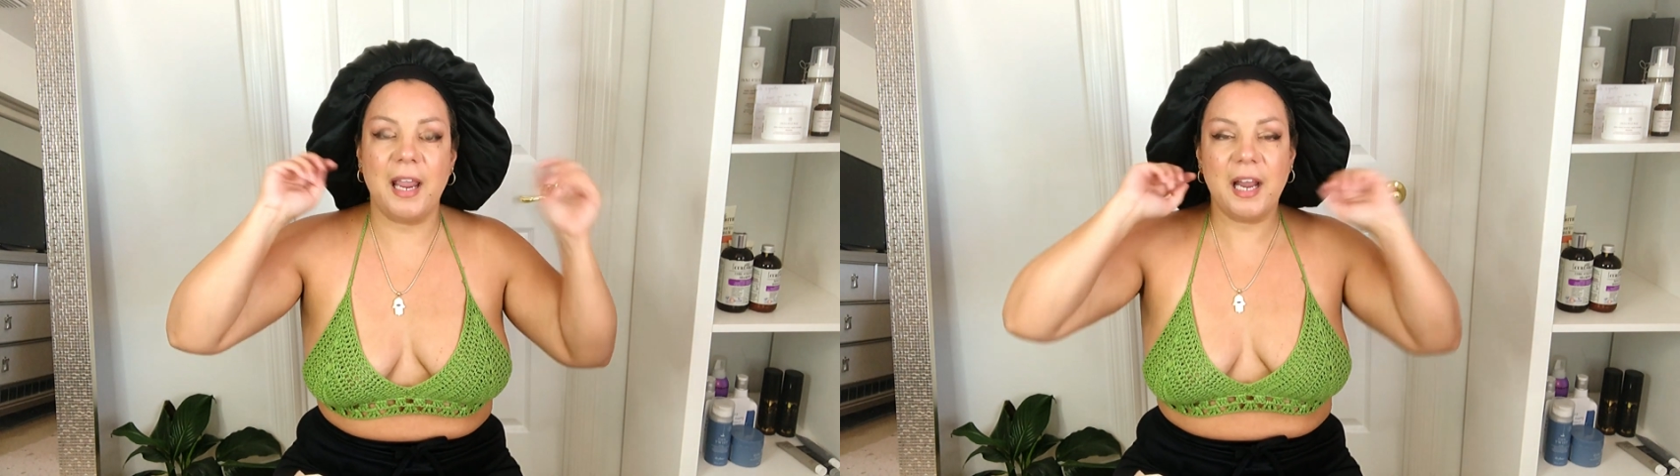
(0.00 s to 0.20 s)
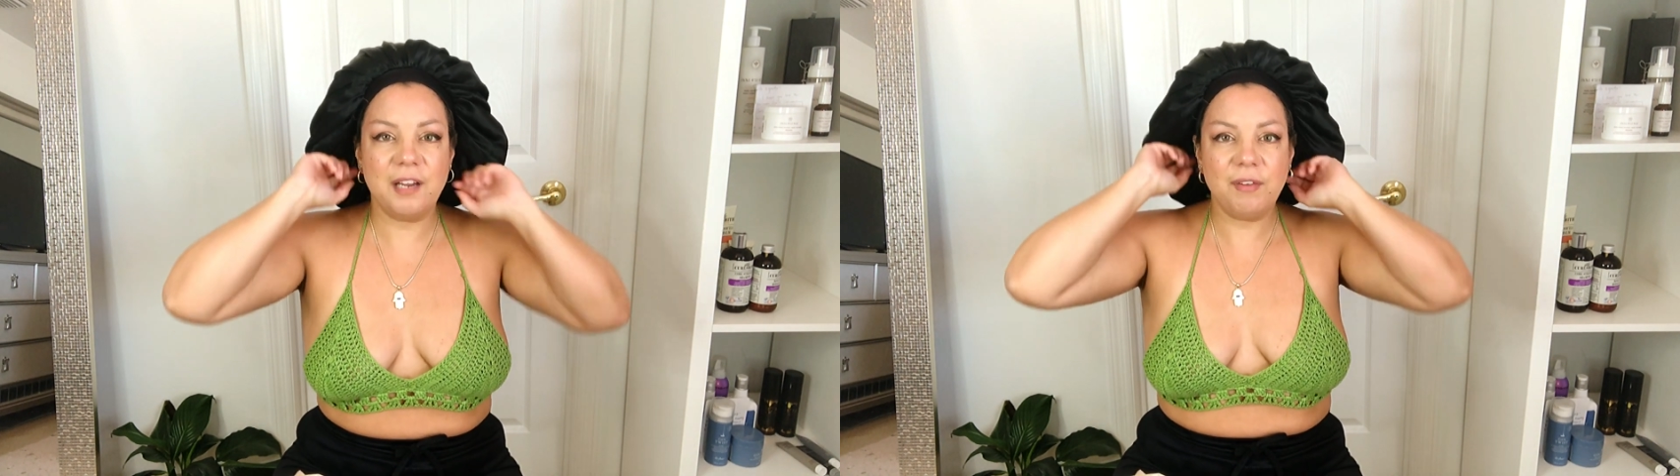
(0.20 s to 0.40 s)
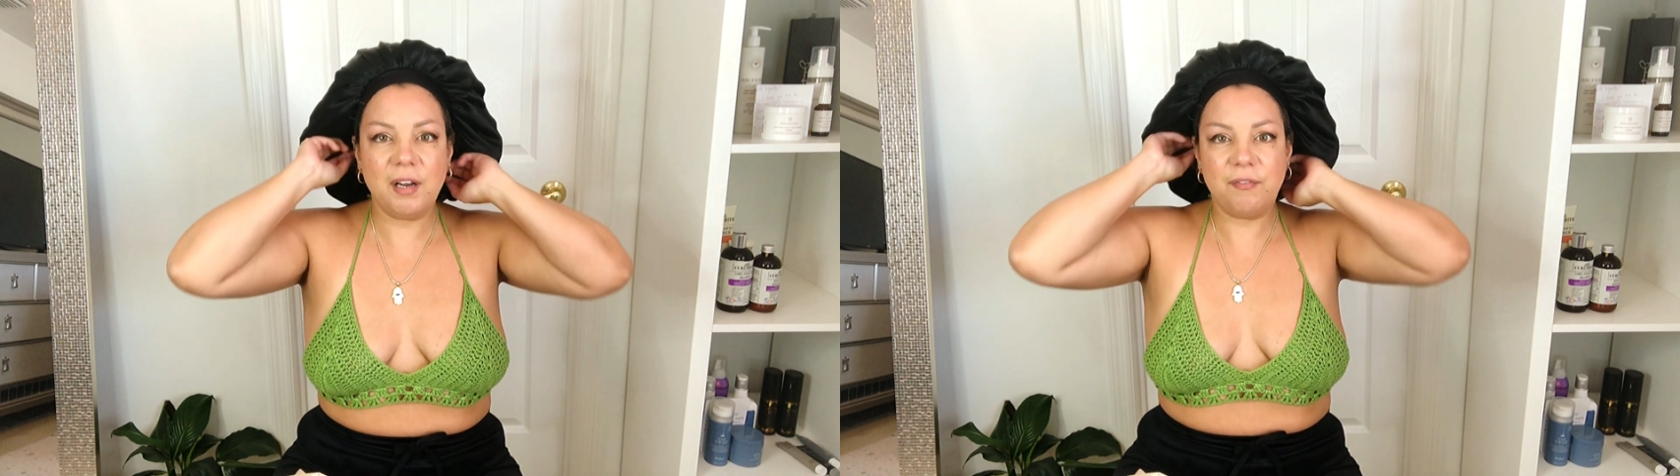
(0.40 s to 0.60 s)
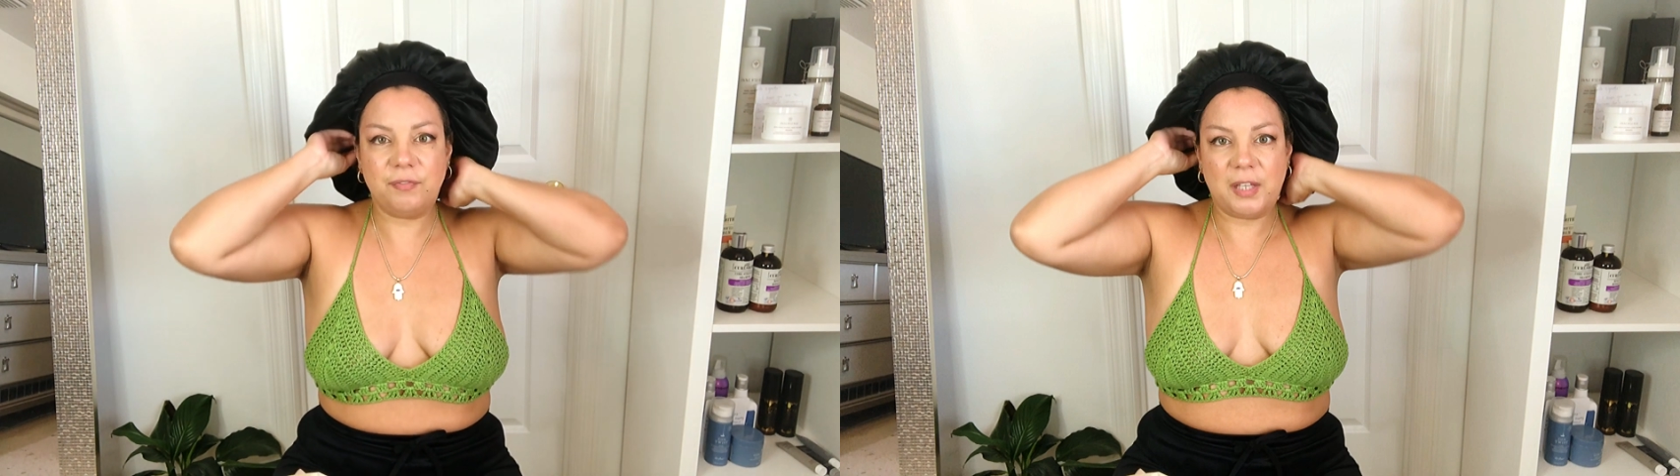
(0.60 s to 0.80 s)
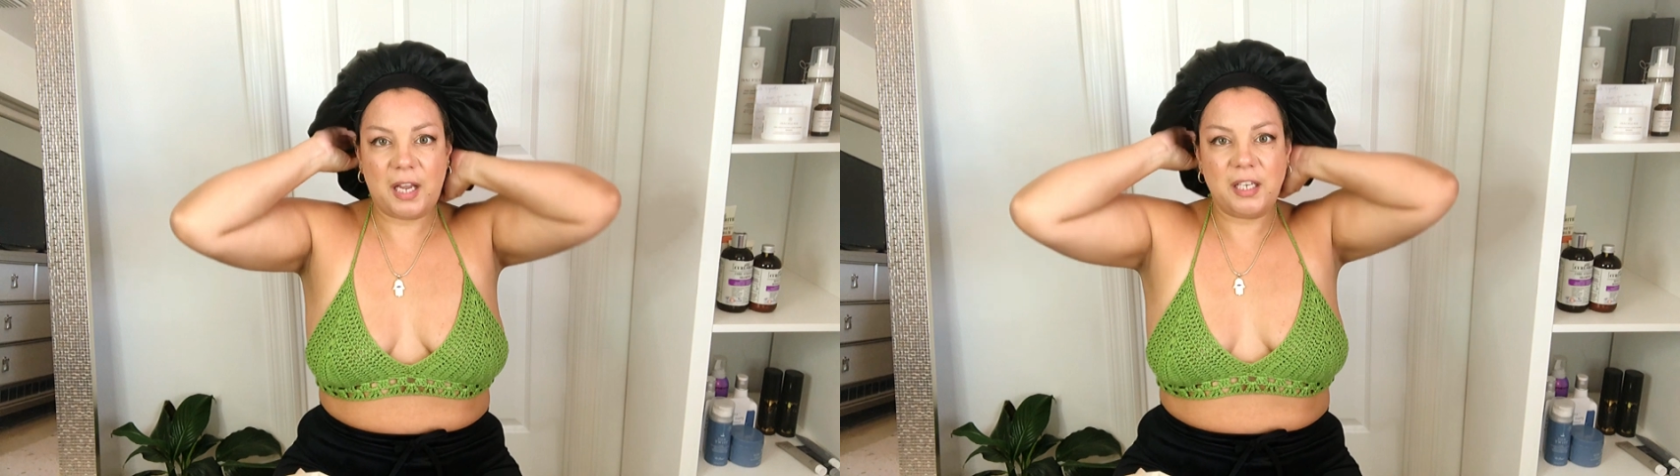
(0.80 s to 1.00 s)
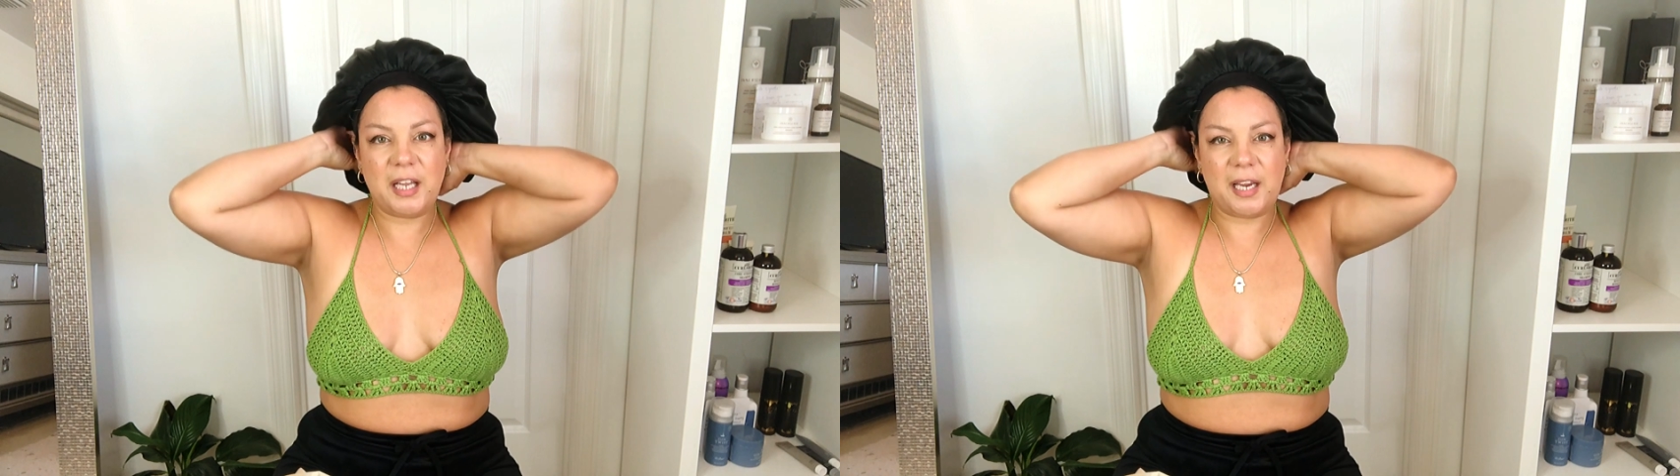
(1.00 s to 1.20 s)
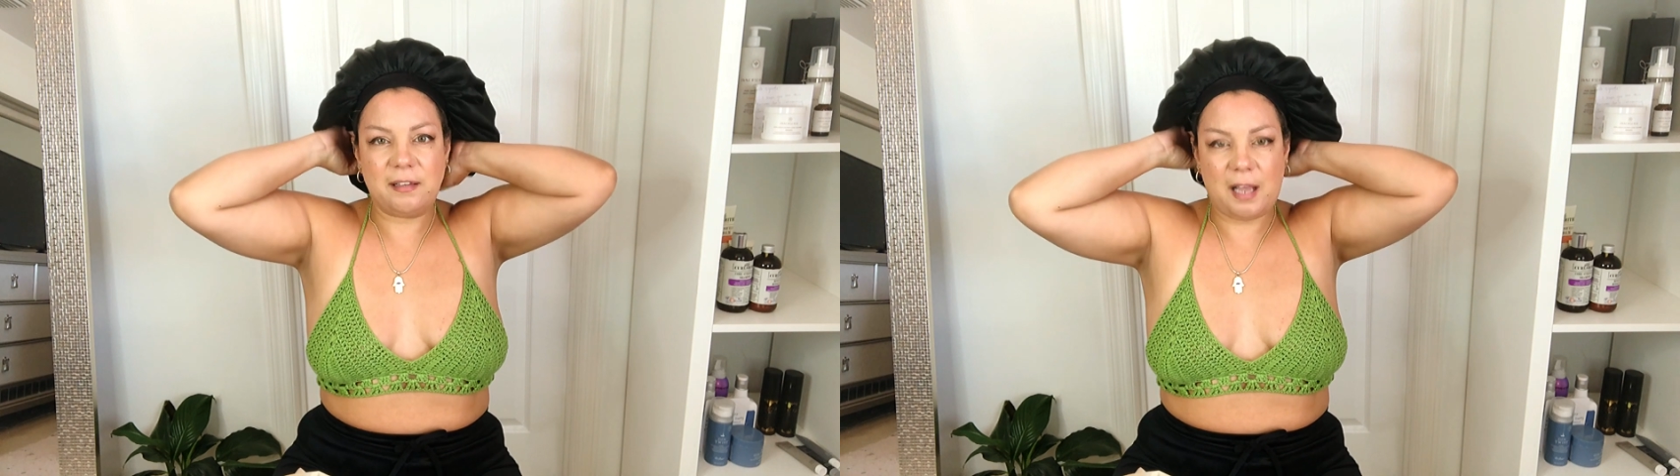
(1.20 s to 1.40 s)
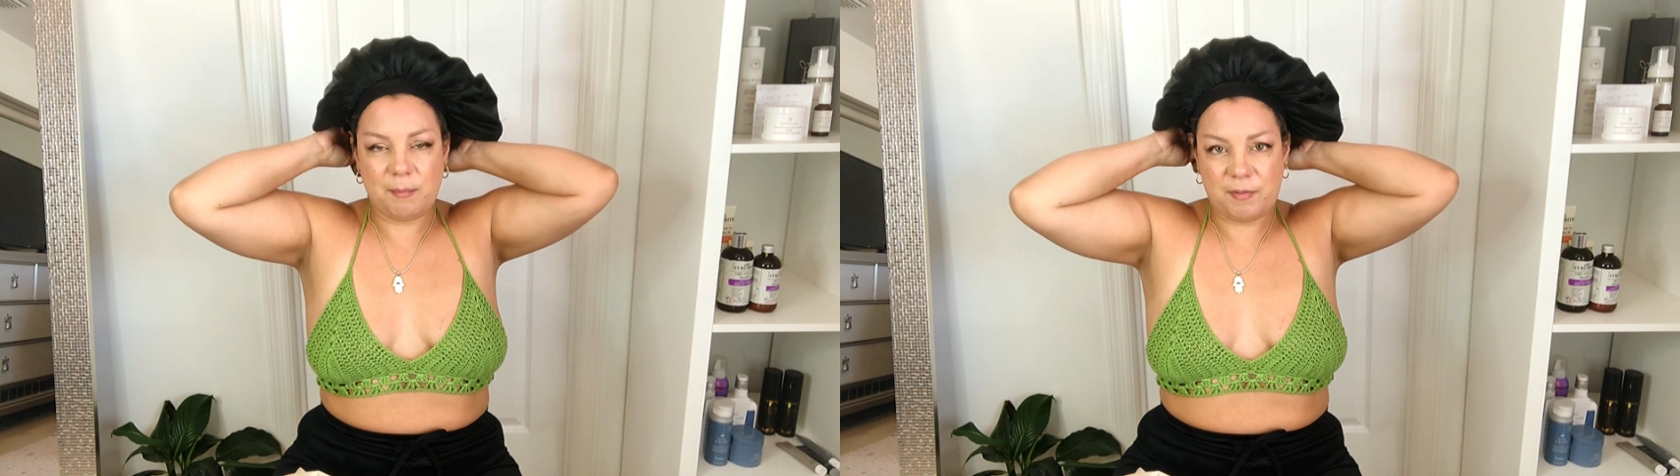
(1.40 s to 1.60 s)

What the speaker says: and even if in daytime